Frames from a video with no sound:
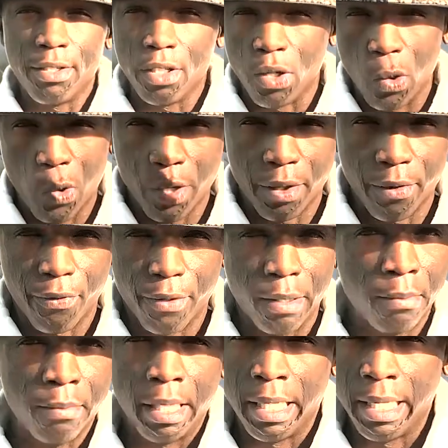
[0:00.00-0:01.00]
You can order
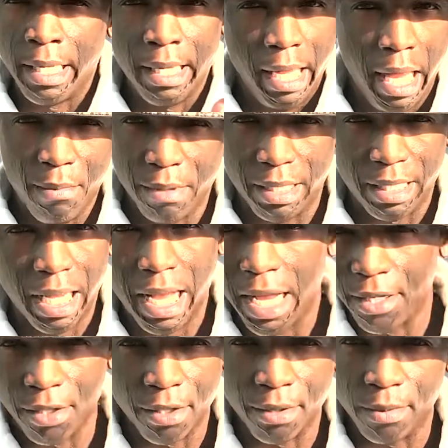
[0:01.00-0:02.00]
from
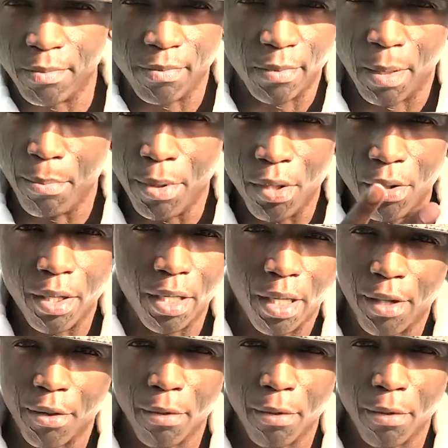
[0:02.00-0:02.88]
Amazon or a million other